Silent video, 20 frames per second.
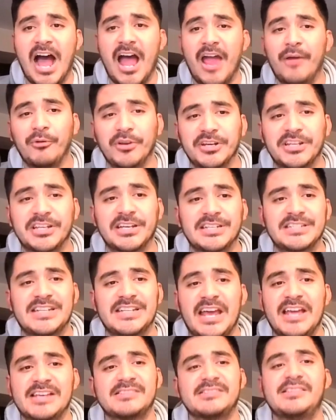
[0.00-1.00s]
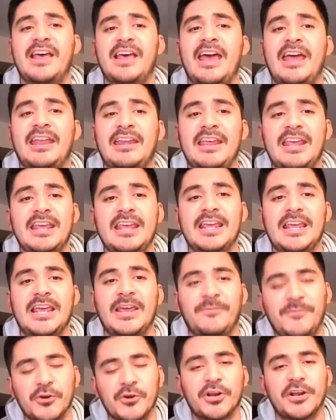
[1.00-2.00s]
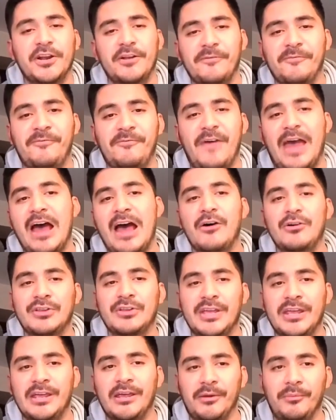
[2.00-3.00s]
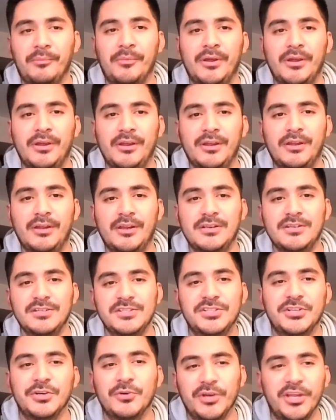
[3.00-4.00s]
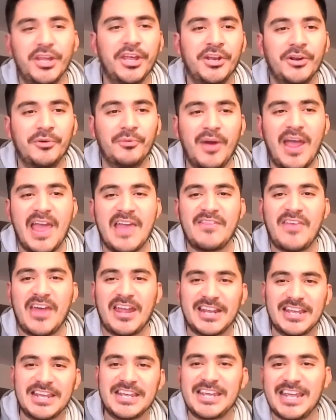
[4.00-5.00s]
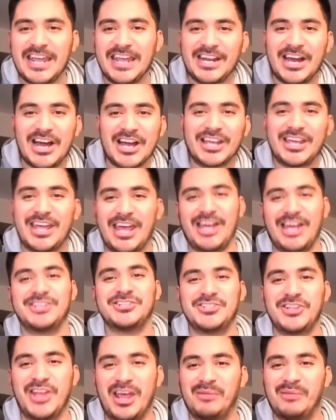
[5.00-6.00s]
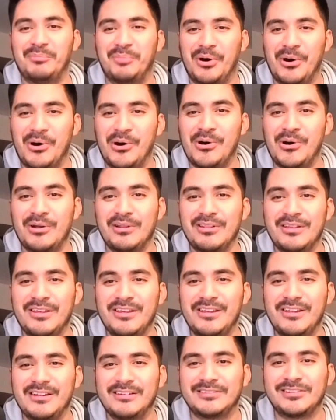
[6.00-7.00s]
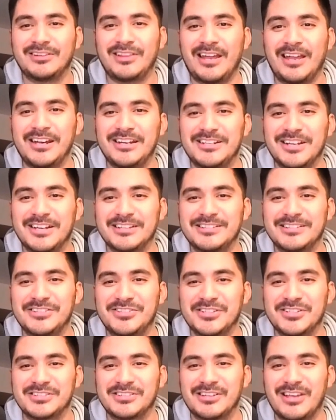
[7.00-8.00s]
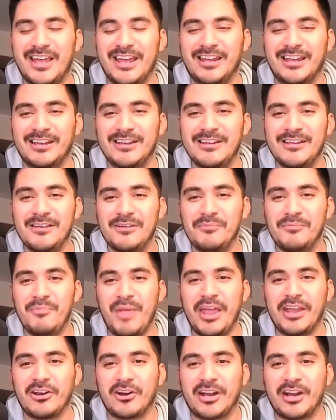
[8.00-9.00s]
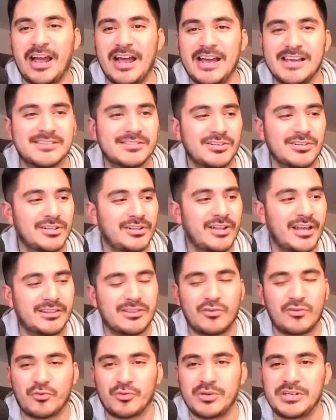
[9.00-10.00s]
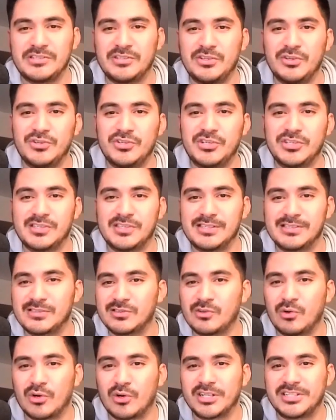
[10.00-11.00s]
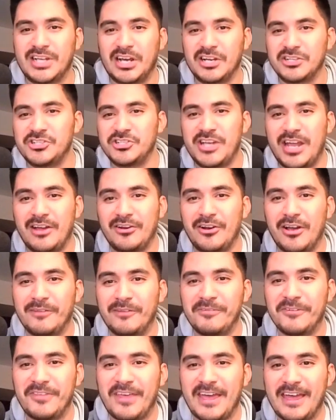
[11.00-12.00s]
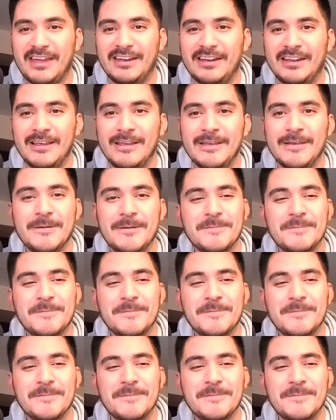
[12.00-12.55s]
I would contest that if you're gonna foul him, do it in a way that he cannot catch that ball so that he doesn't just like make our guys look like the three stooges and score a touchdown off of that.